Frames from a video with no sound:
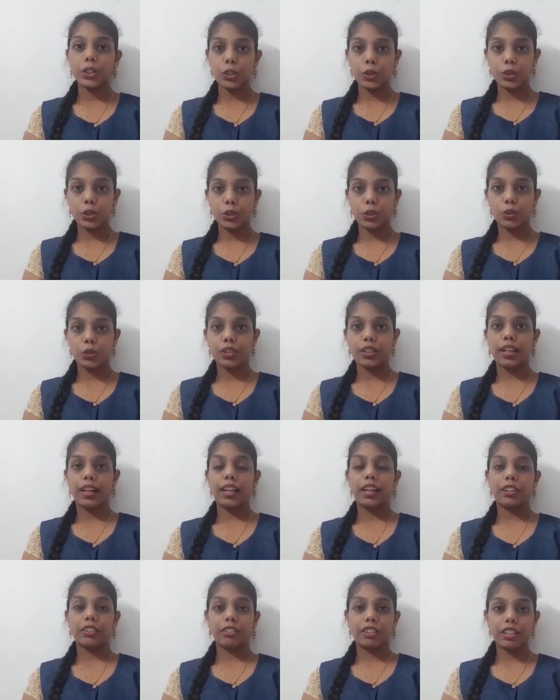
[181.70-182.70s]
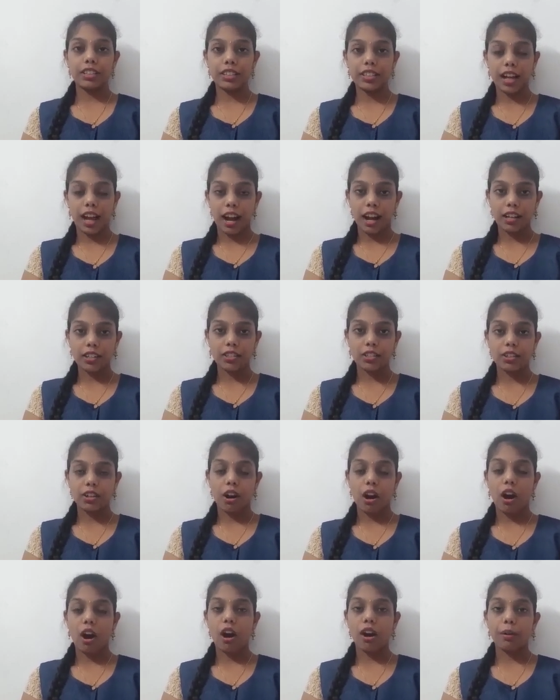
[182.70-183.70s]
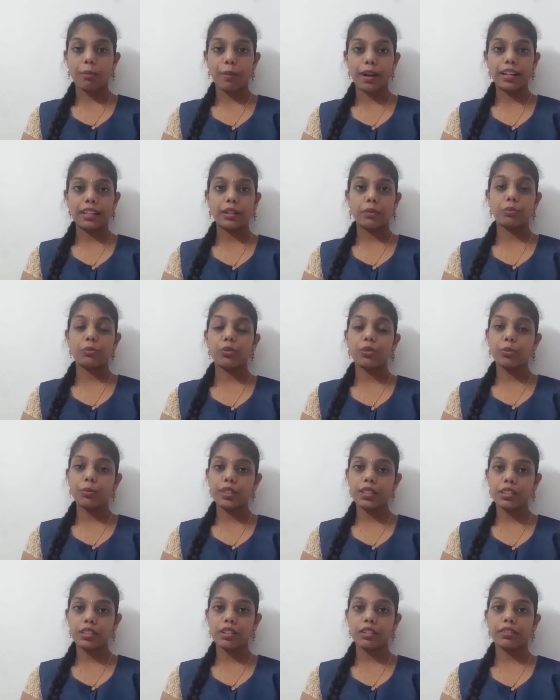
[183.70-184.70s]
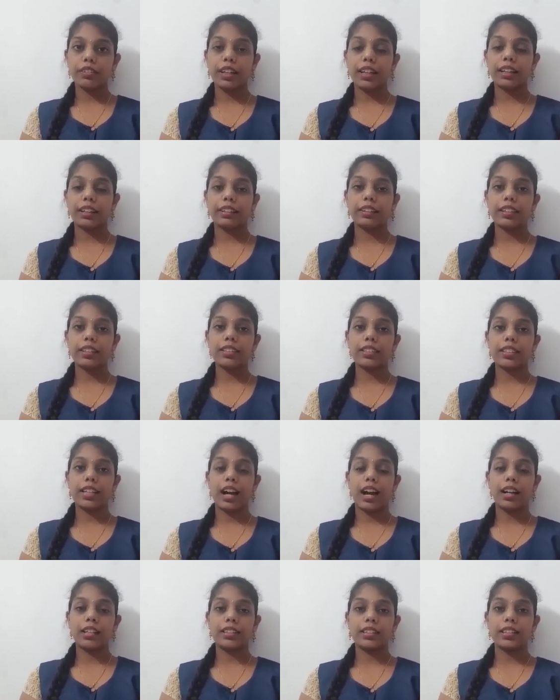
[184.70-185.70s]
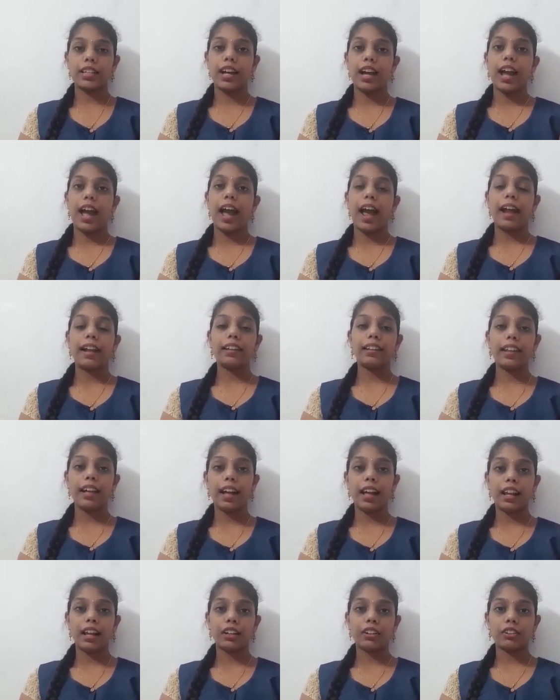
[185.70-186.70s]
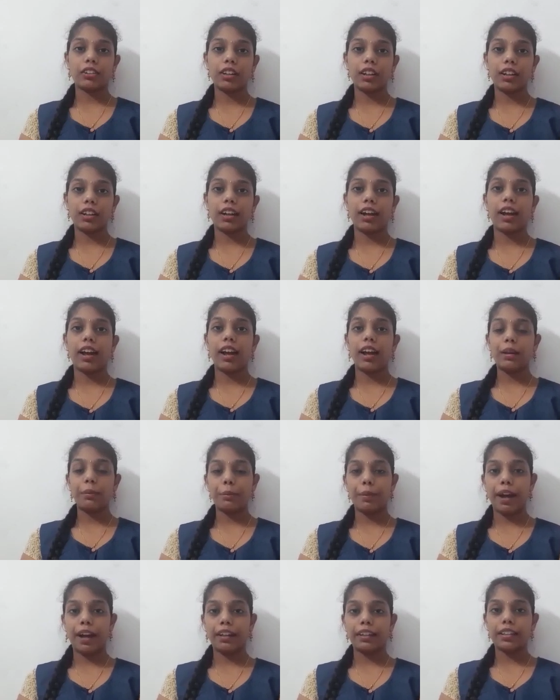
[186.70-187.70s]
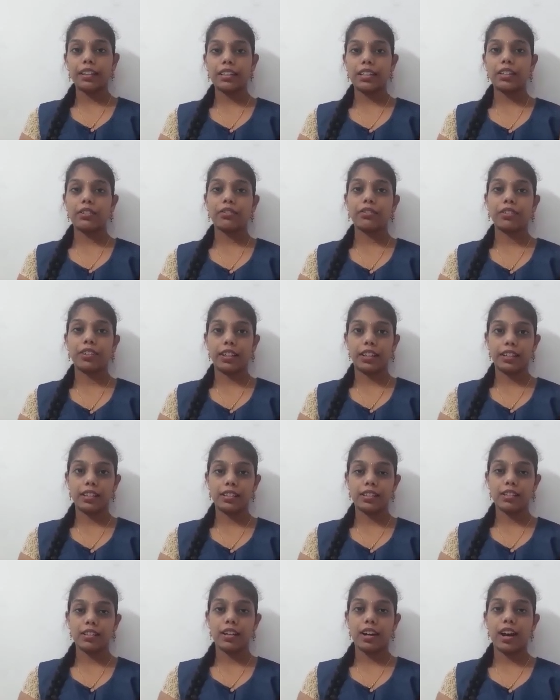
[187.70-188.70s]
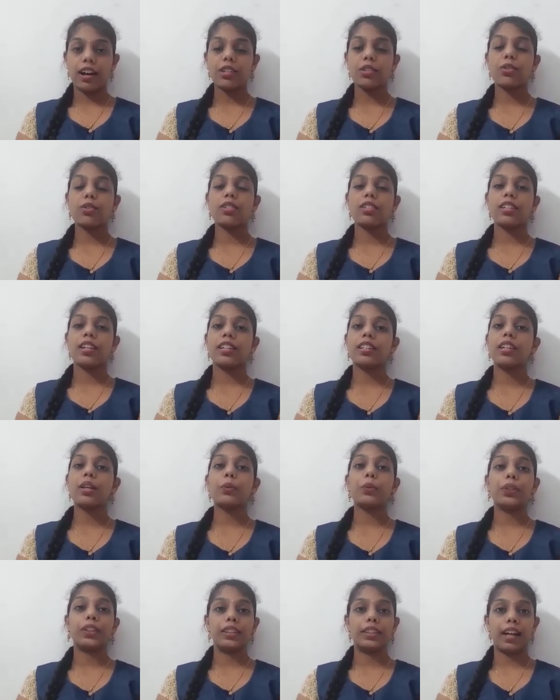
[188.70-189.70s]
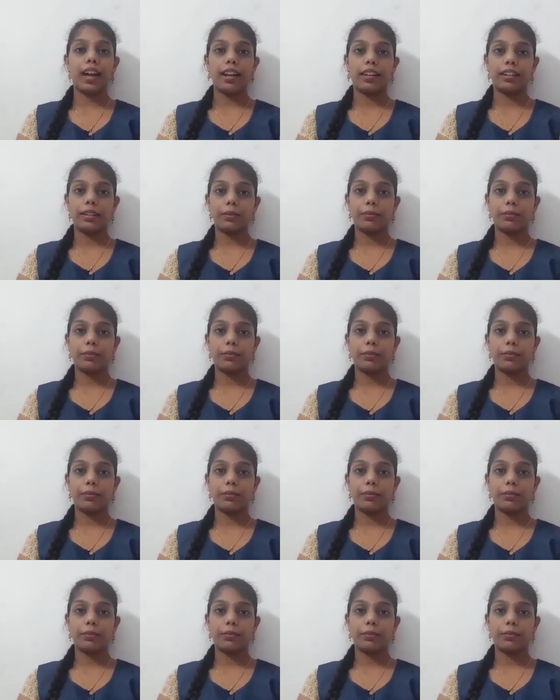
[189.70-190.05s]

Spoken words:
due to the electric charge or by the movement of electric charge and the electric and magnetic field associated with that.